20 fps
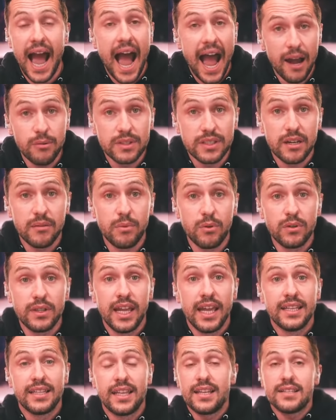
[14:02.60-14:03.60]
I was
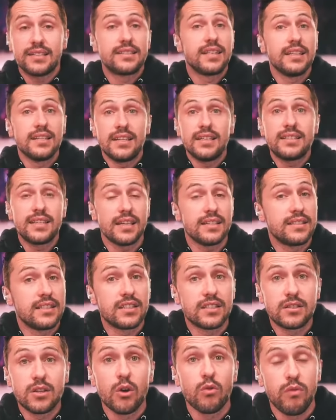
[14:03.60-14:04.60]
humbled that he he says
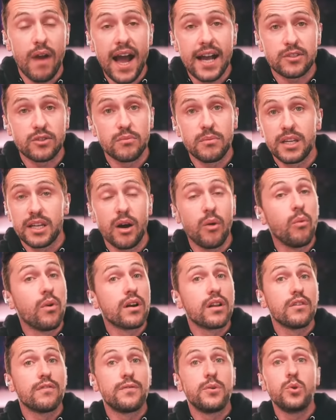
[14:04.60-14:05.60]
he still rocks with me, and I'm
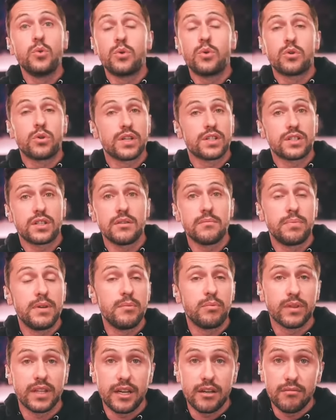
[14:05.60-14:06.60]
one of the few Christian
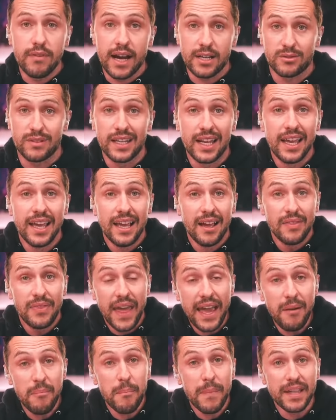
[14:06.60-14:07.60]
people that he rocks with.
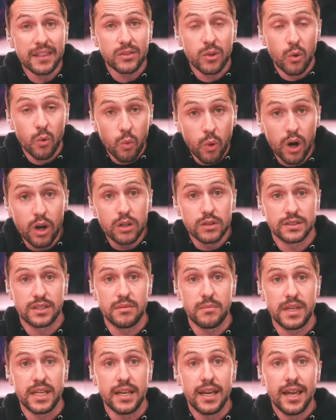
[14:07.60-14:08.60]
That meant the world
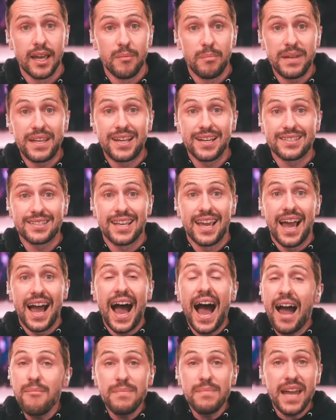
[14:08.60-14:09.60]
to me because
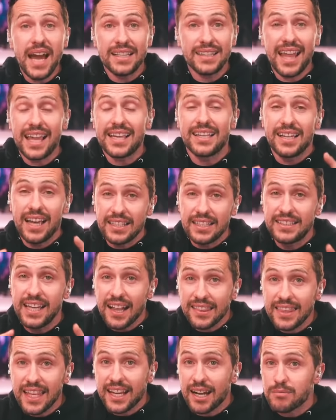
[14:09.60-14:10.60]
I'm not like
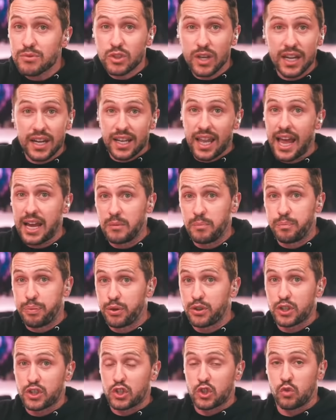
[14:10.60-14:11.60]
y'all think I'm trying to like
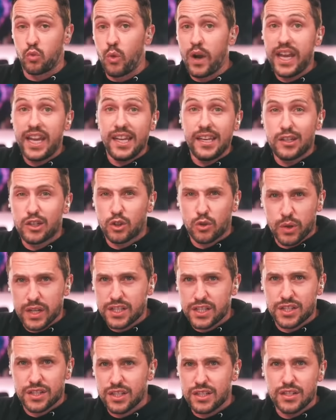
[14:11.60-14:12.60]
persuade
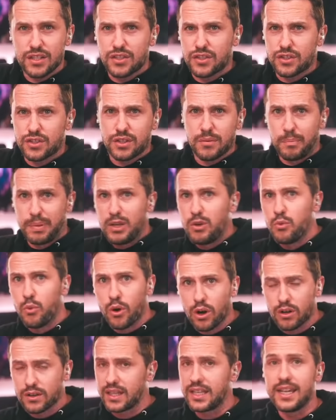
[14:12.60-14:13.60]
Christians to be
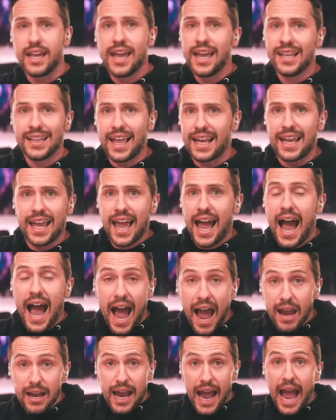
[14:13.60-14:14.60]
worldly. Like
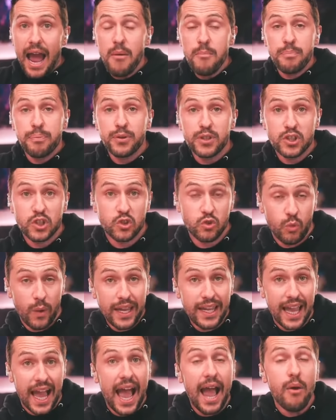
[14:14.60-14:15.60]
I I'm
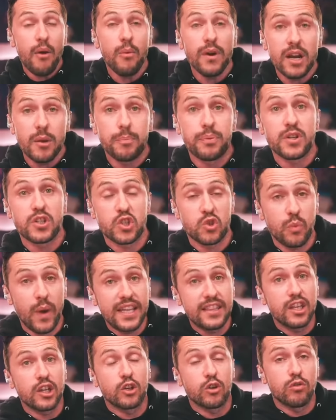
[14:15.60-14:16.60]
persuade I want to
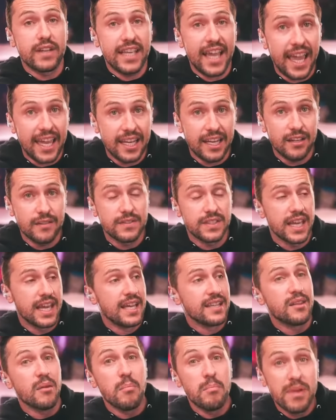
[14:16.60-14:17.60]
persuade the
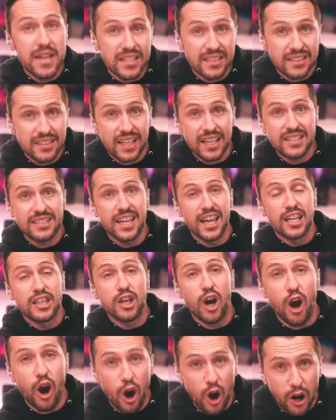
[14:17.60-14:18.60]
creatives, the mystics,
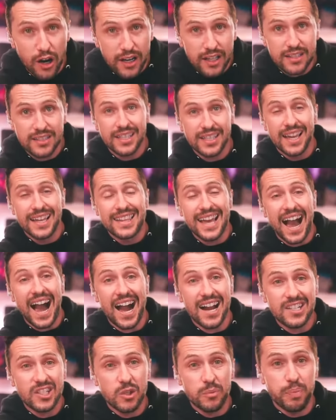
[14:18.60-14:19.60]
the artists, the
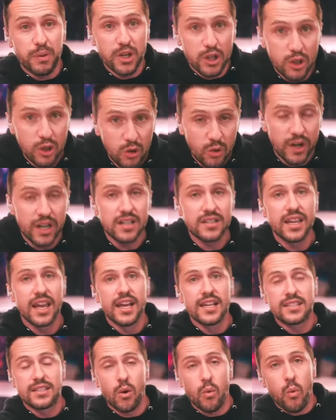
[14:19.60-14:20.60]
entrepreneurs
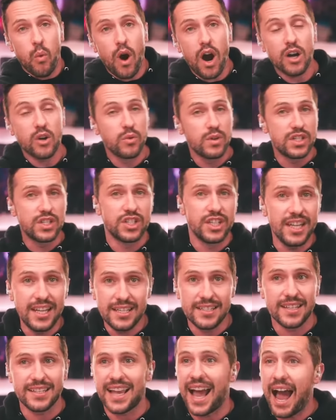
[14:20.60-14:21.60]
to walk with
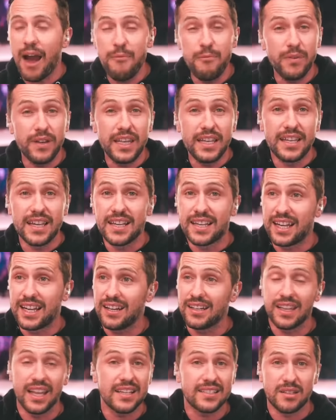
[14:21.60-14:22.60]
Jesus. I really can
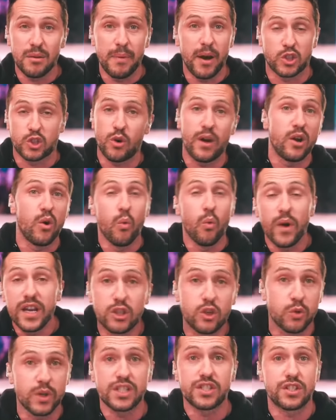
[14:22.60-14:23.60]
care less about trying to win
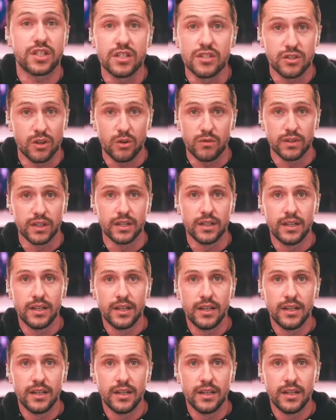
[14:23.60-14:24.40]
Christians over.